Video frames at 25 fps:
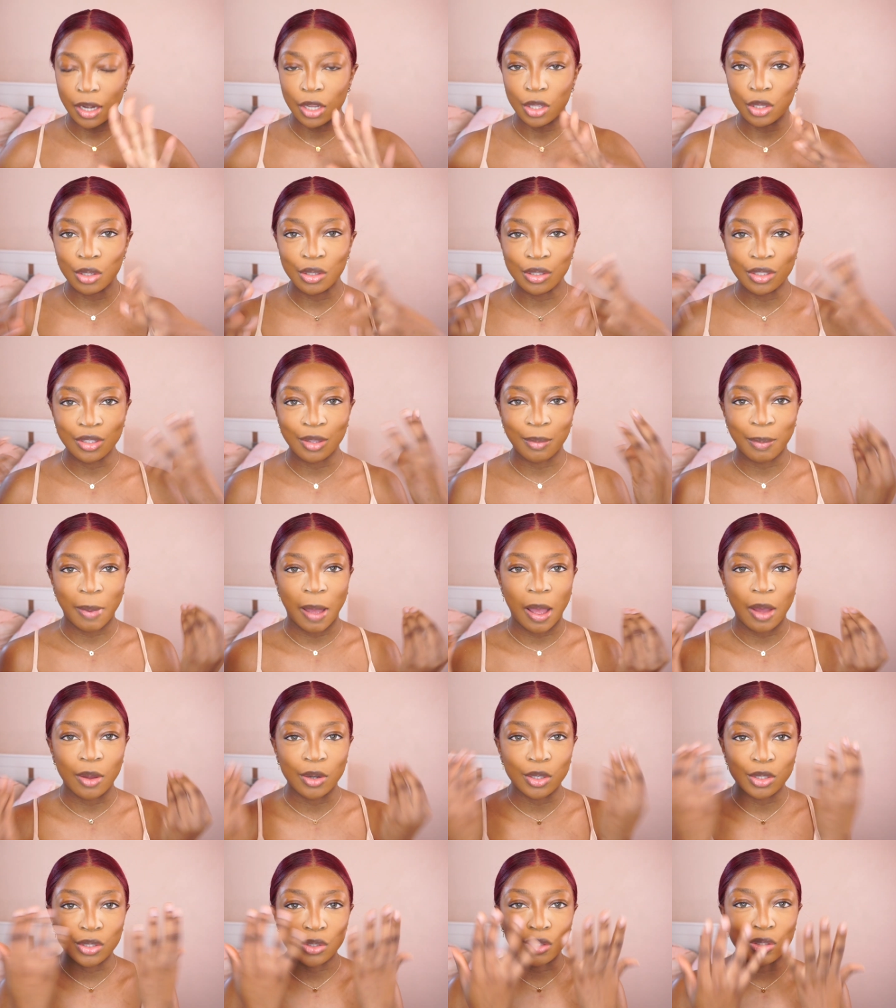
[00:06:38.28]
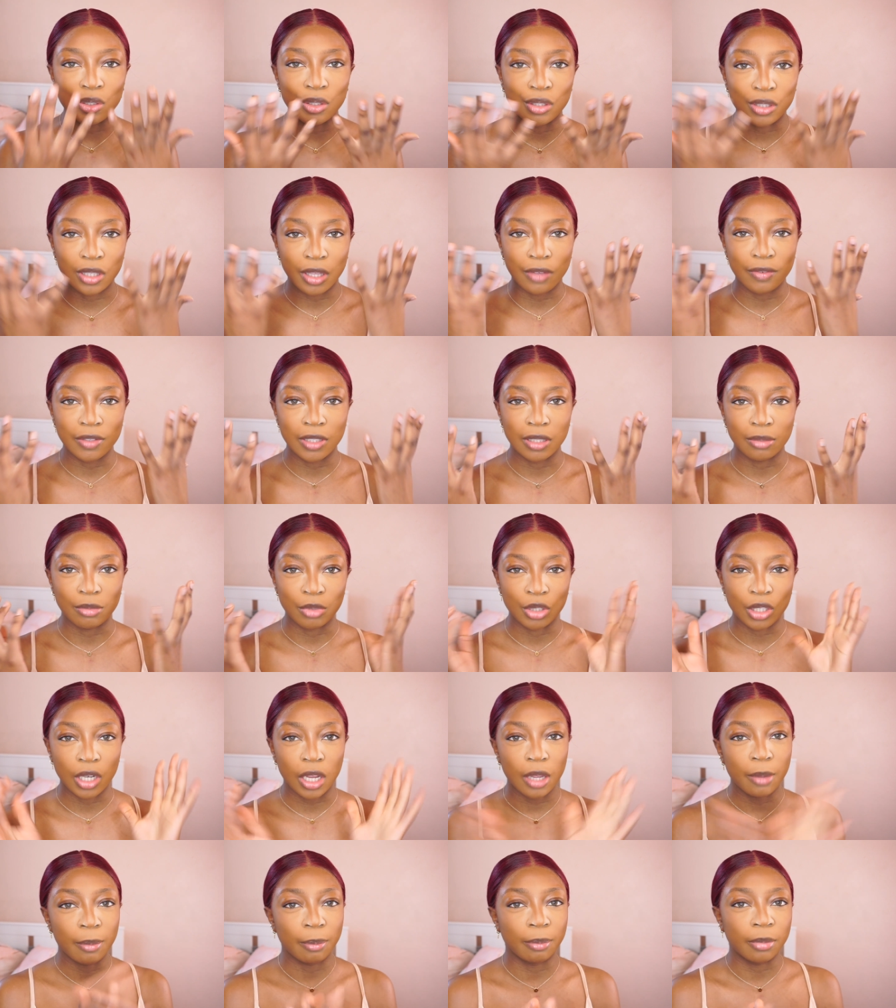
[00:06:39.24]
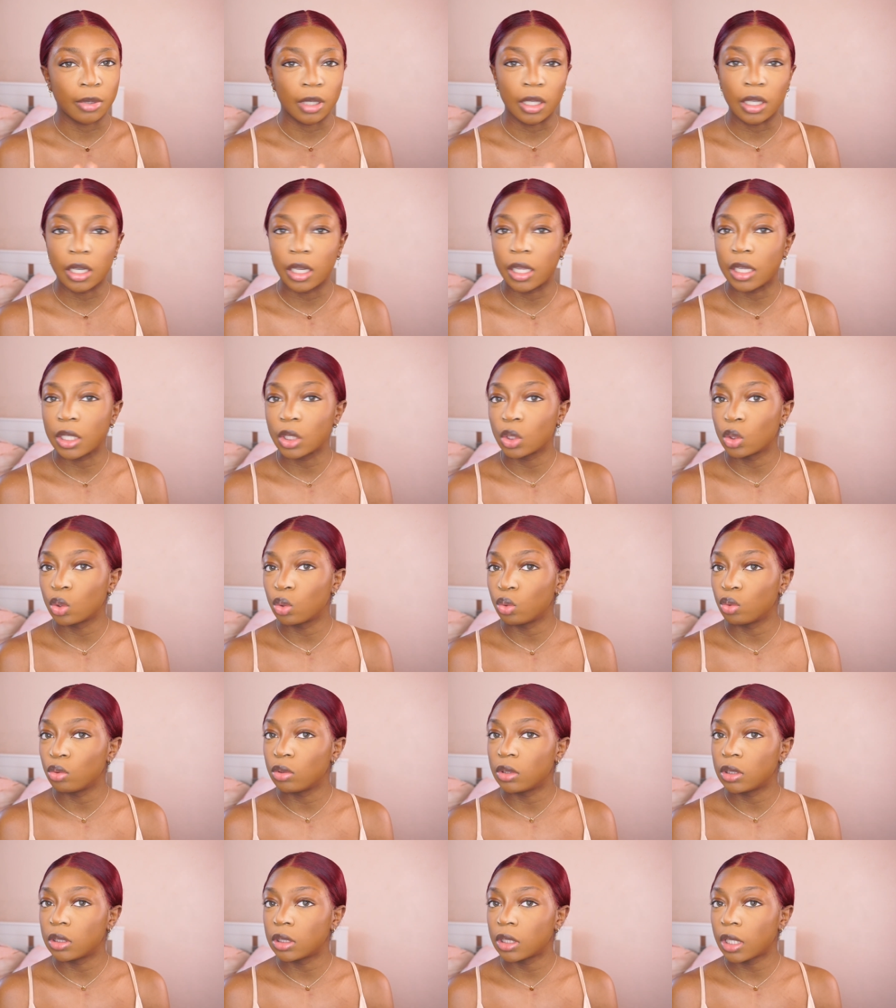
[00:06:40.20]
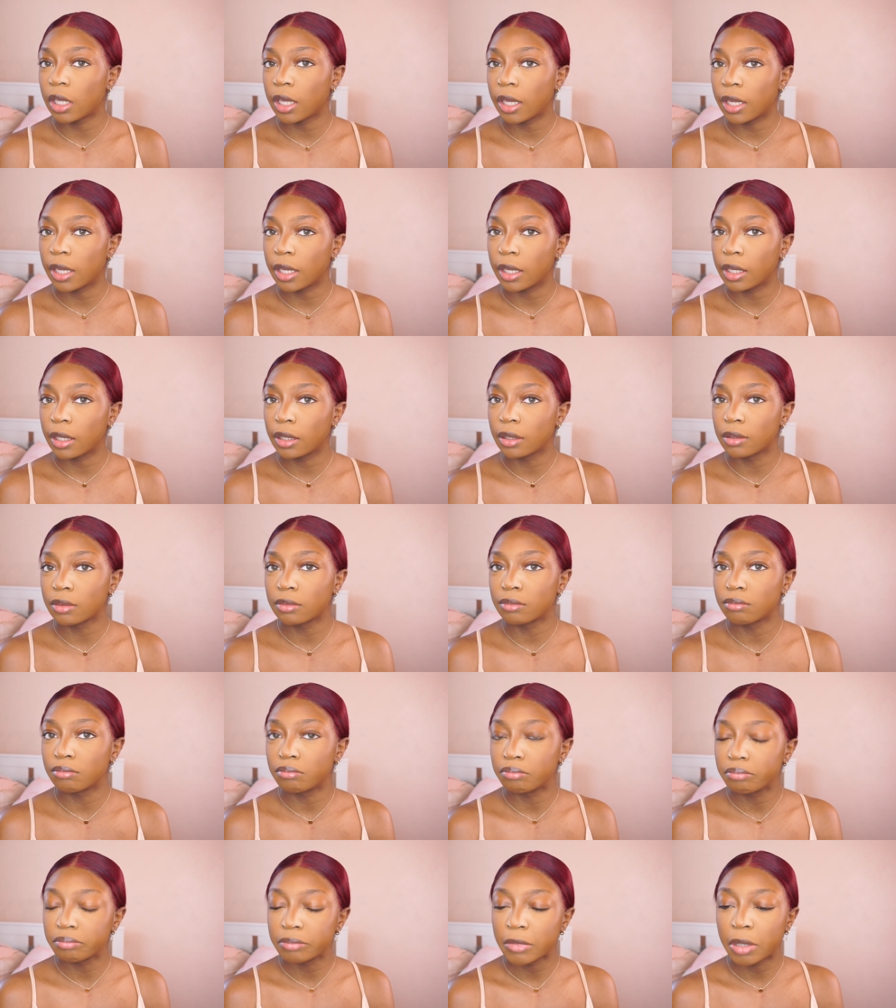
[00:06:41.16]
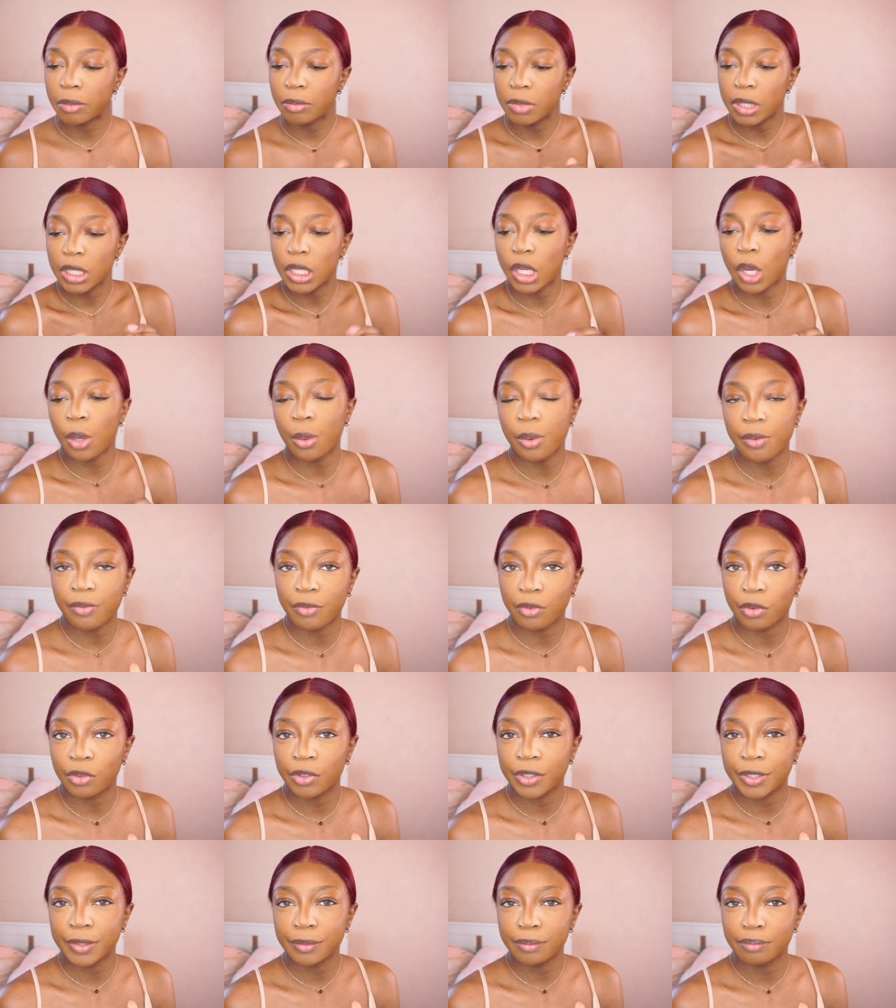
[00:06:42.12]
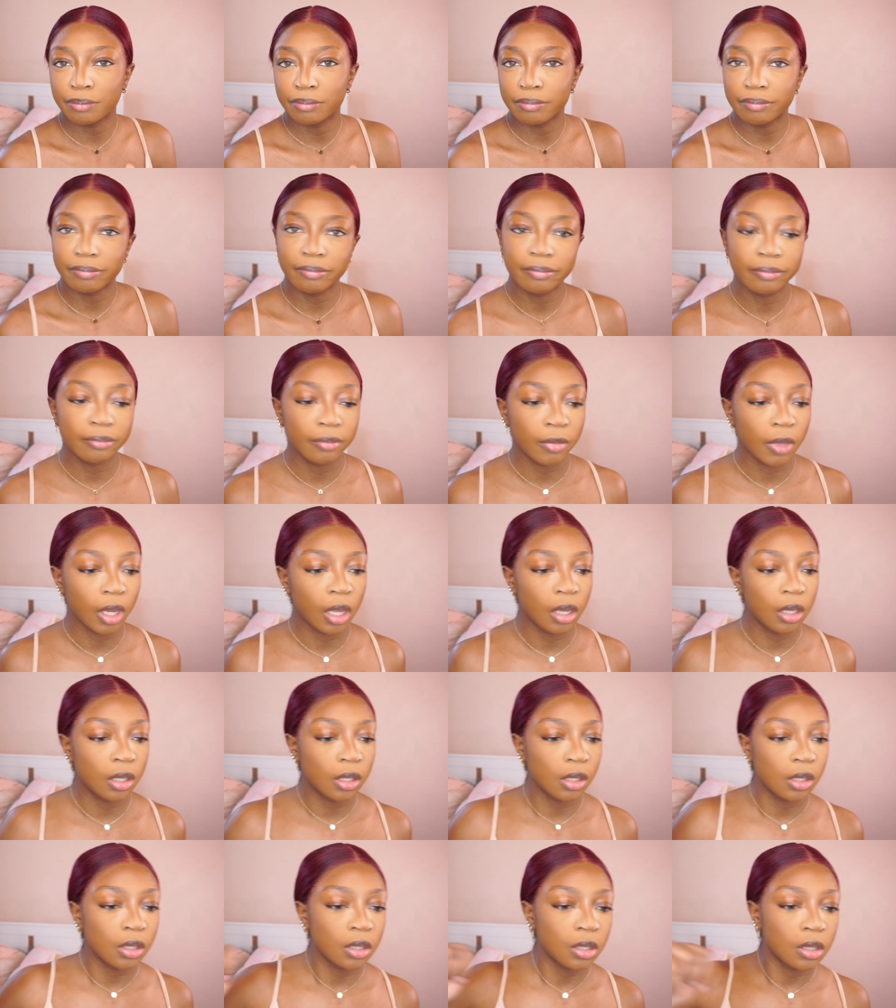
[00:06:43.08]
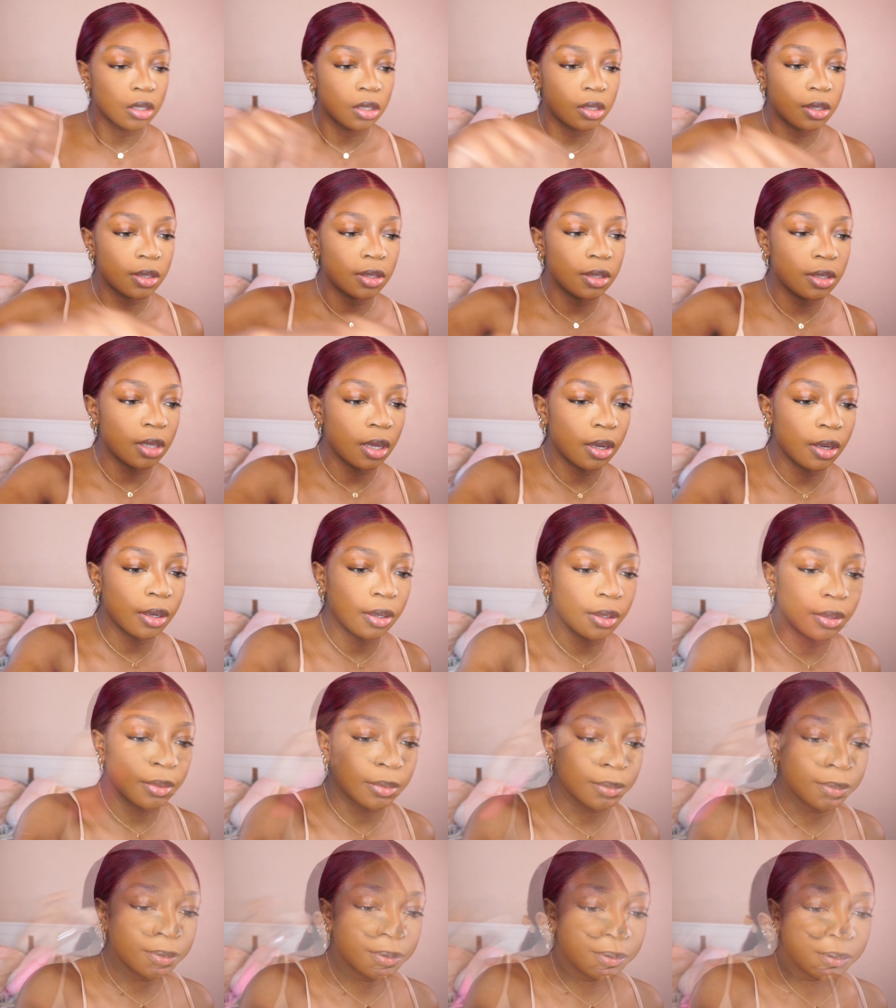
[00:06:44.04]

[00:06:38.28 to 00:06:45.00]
use the powders to just give it some shape, but like today I'm really going for it. So